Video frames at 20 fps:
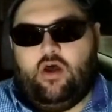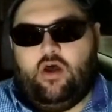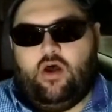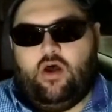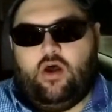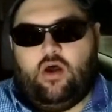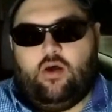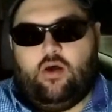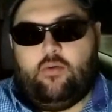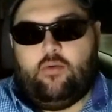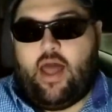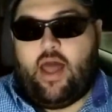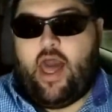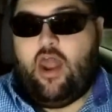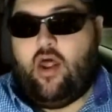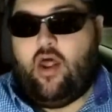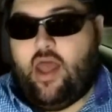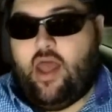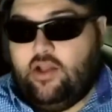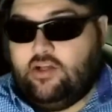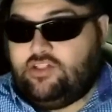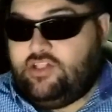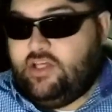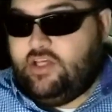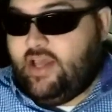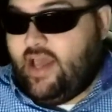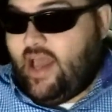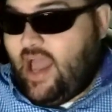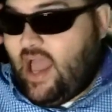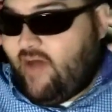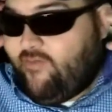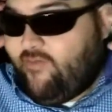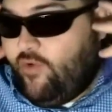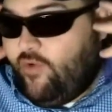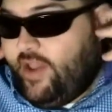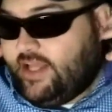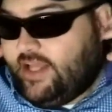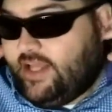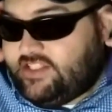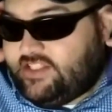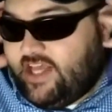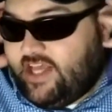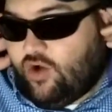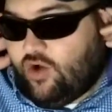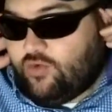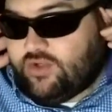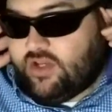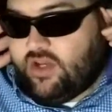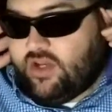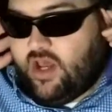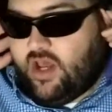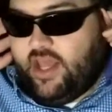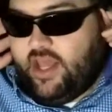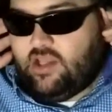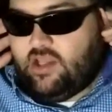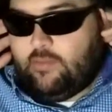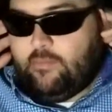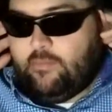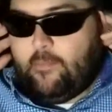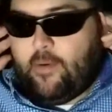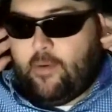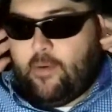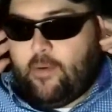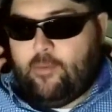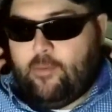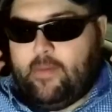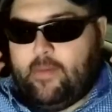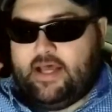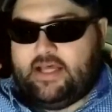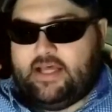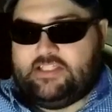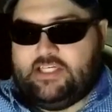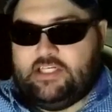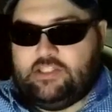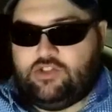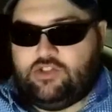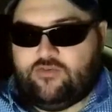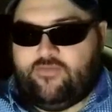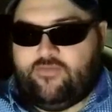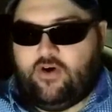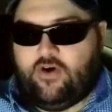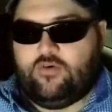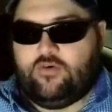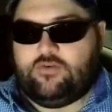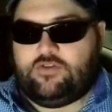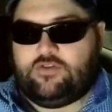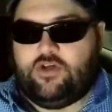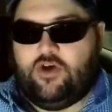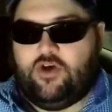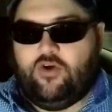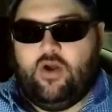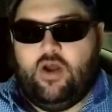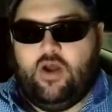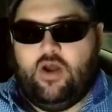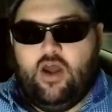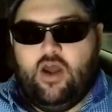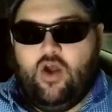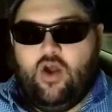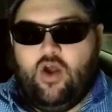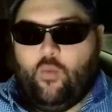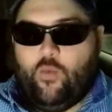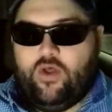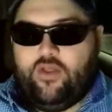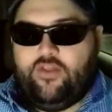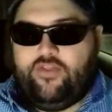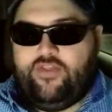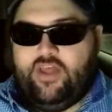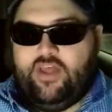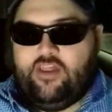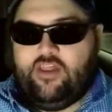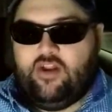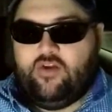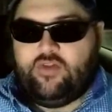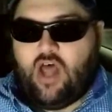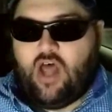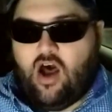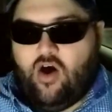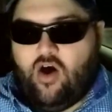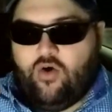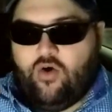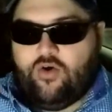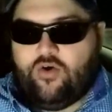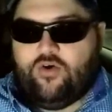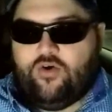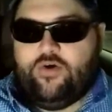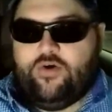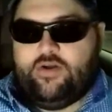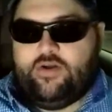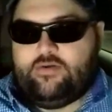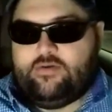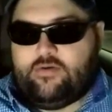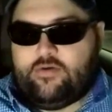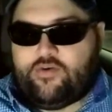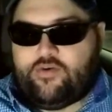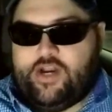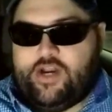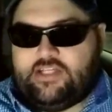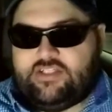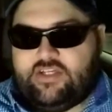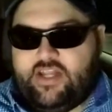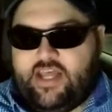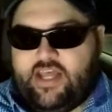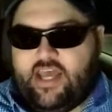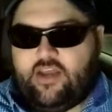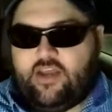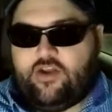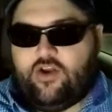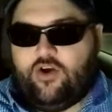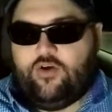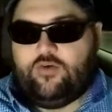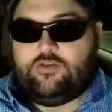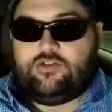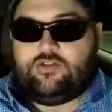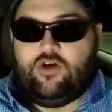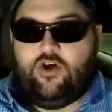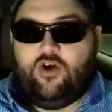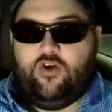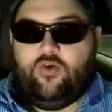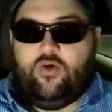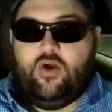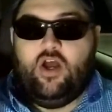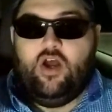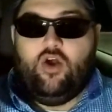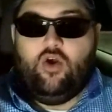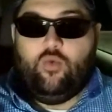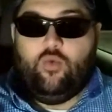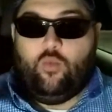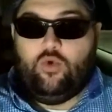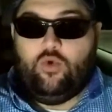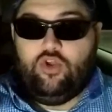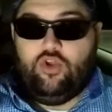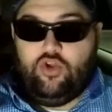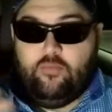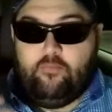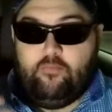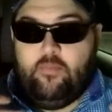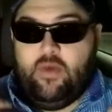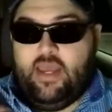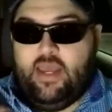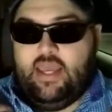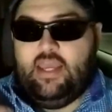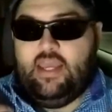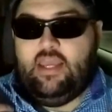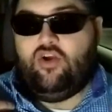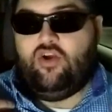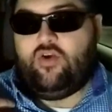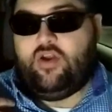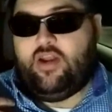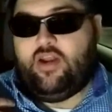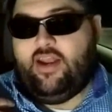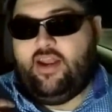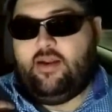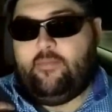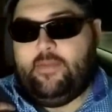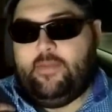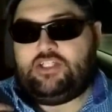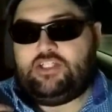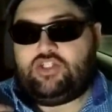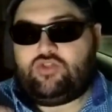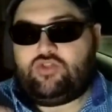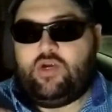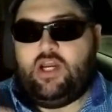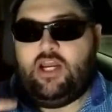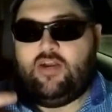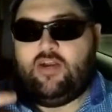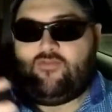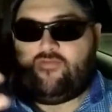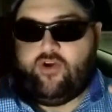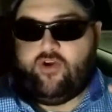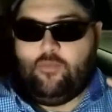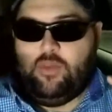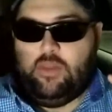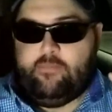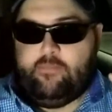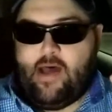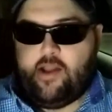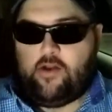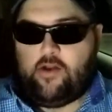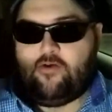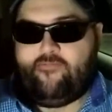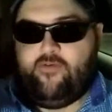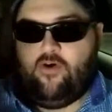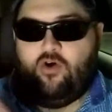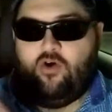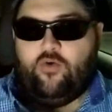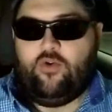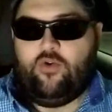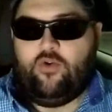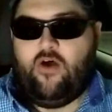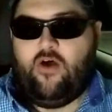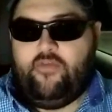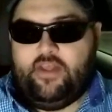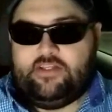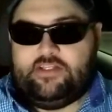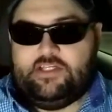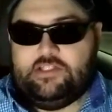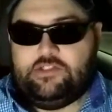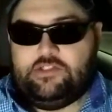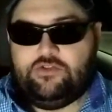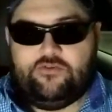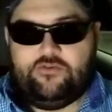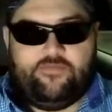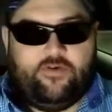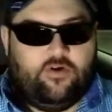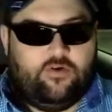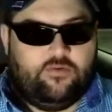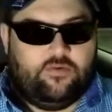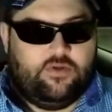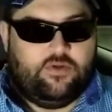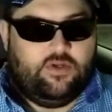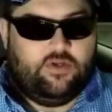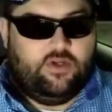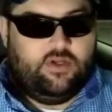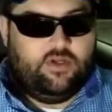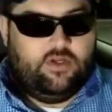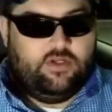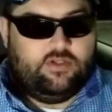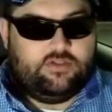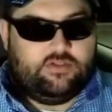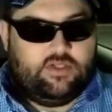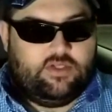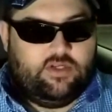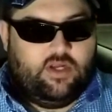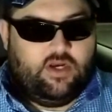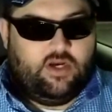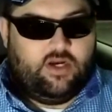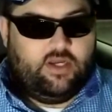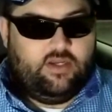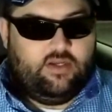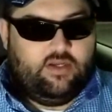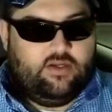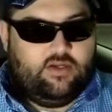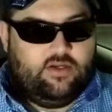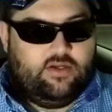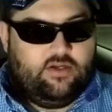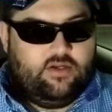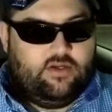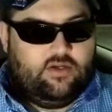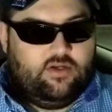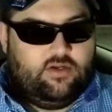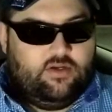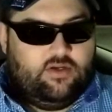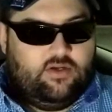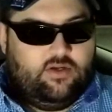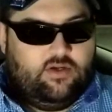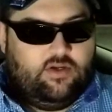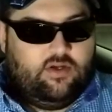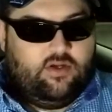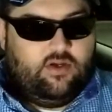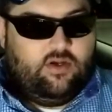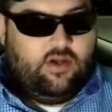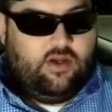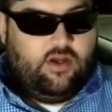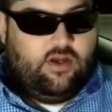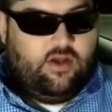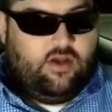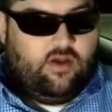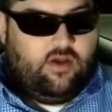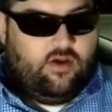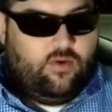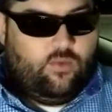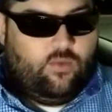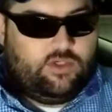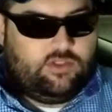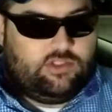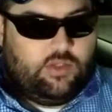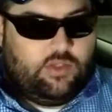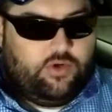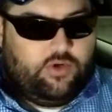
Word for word: uh, I you see, I have no headset on tonight because I'm, I'm on my essential phone. So with the little dongle, it creating echoes. So me, you're hearing me straight from the microphone of the essential phone tonight. Uh, what's